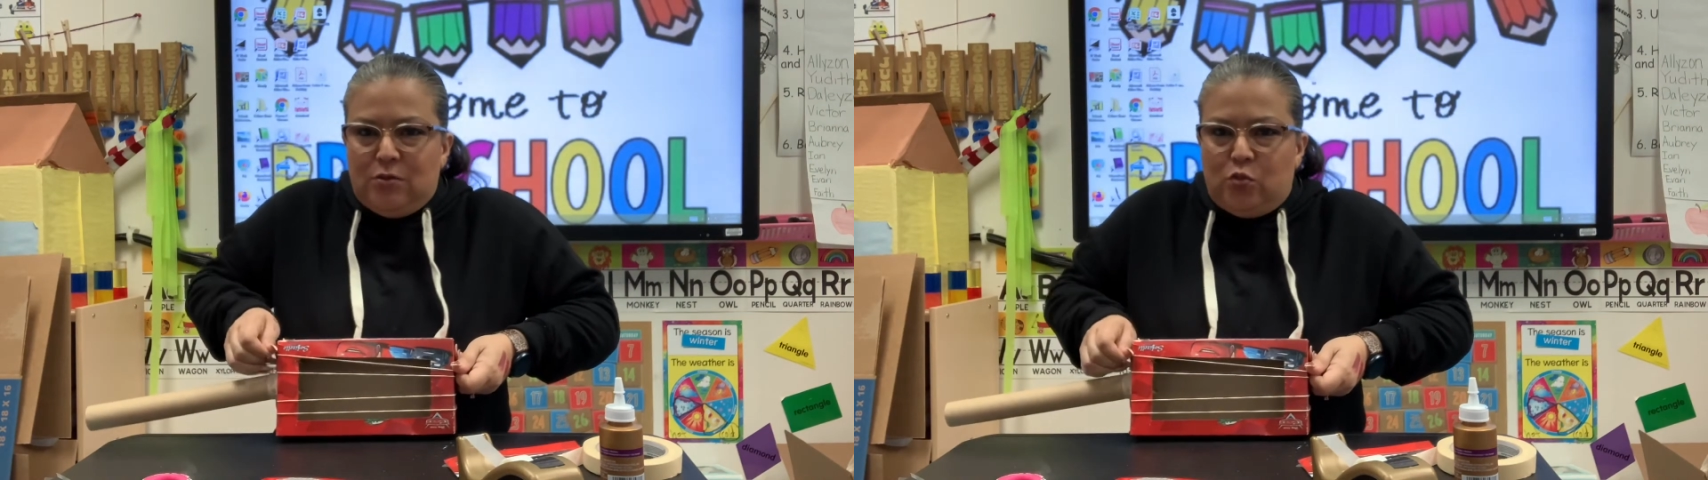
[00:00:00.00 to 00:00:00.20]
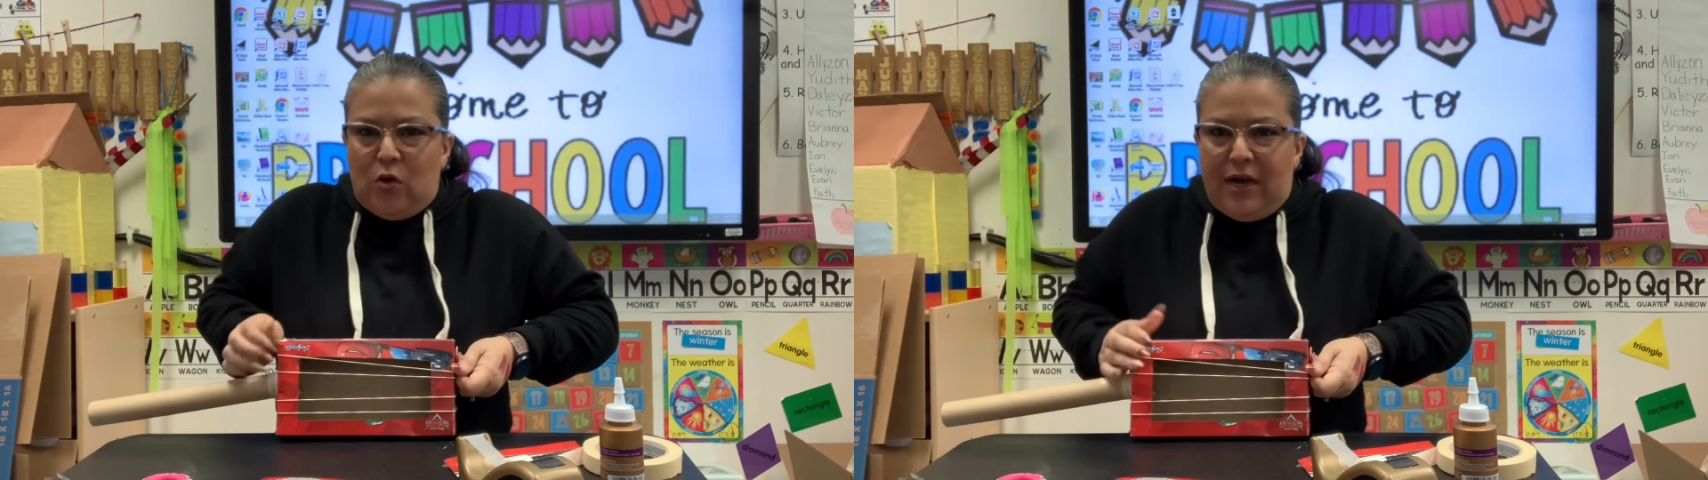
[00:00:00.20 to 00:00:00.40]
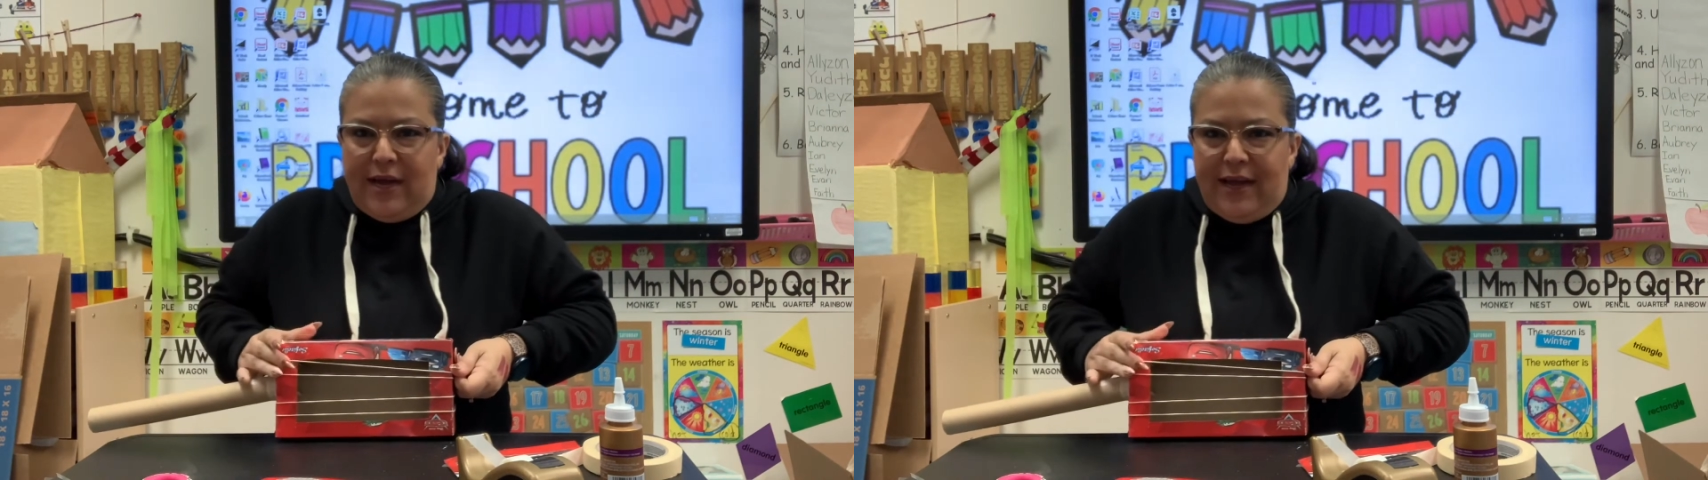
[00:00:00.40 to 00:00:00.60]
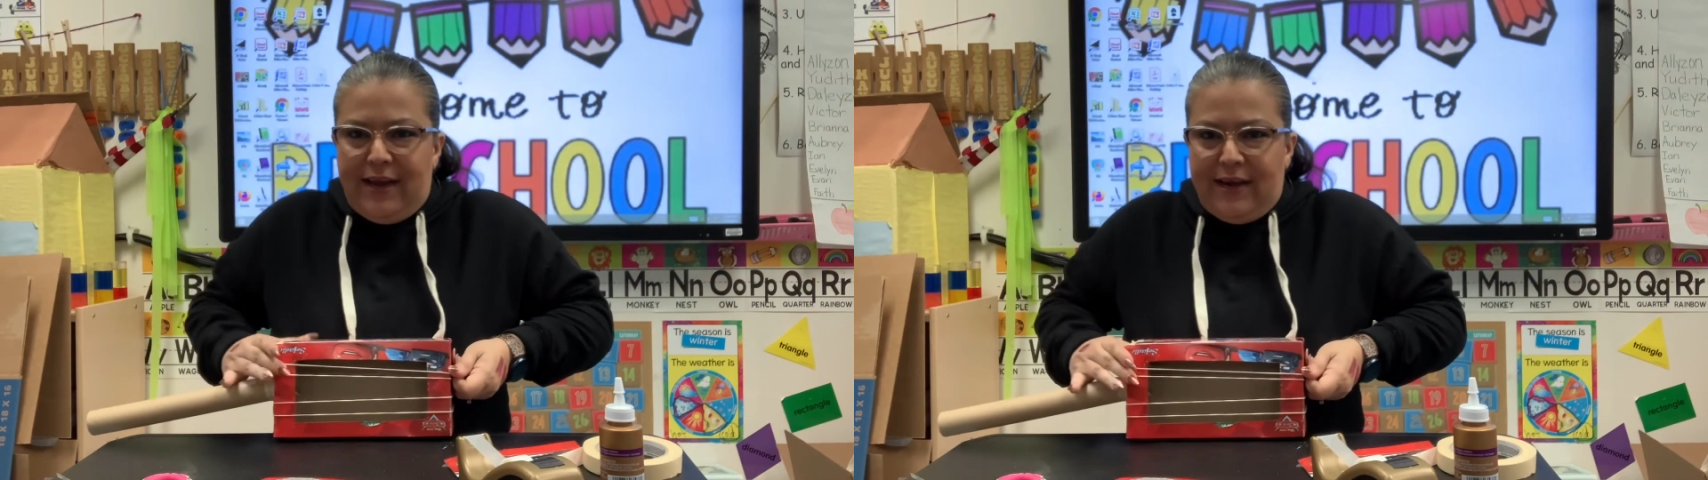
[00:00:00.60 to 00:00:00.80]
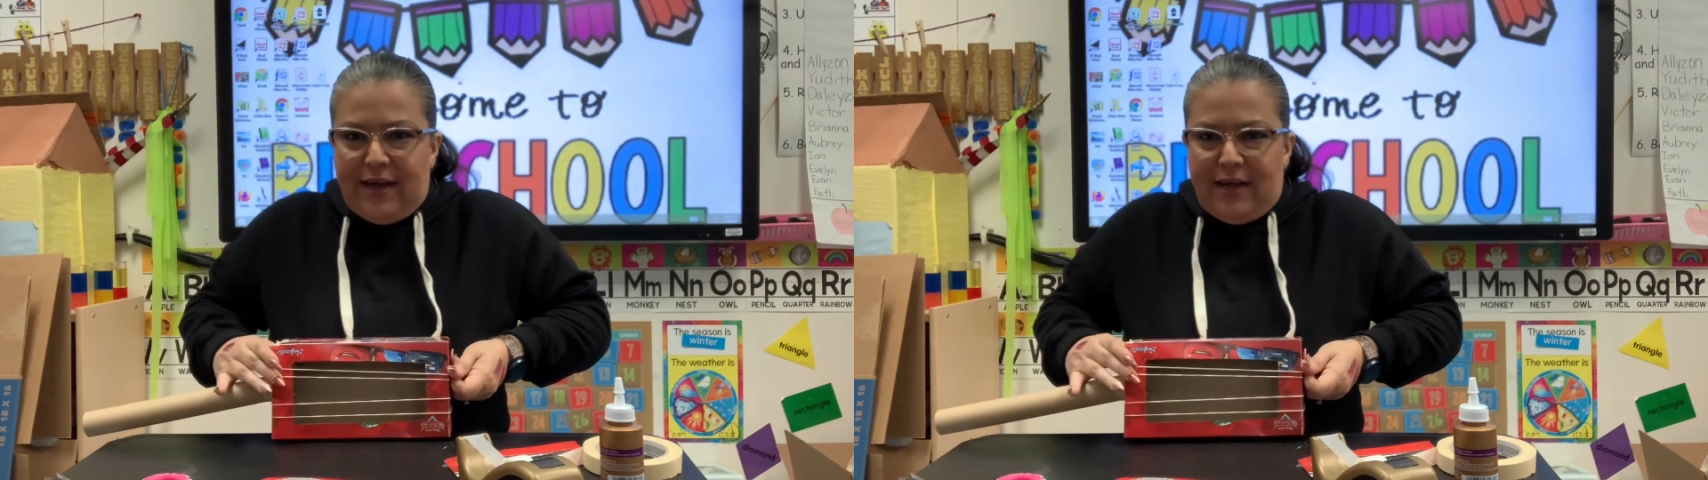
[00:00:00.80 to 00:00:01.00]
why
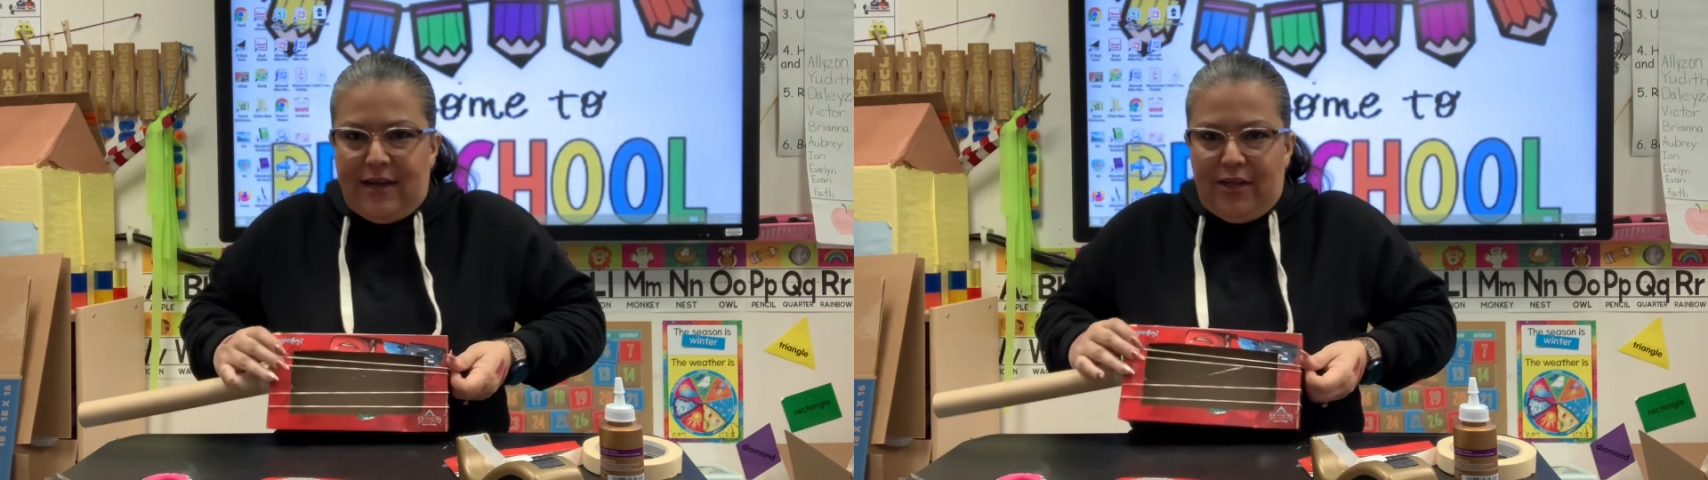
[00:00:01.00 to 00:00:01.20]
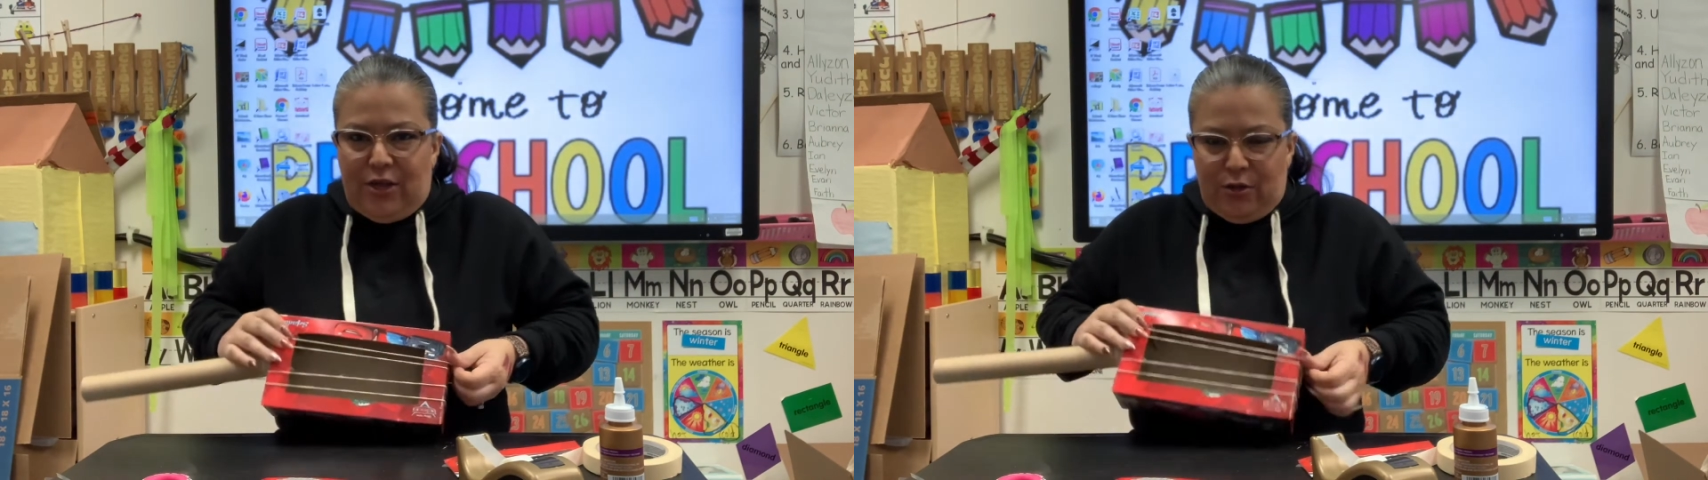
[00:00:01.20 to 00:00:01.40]
not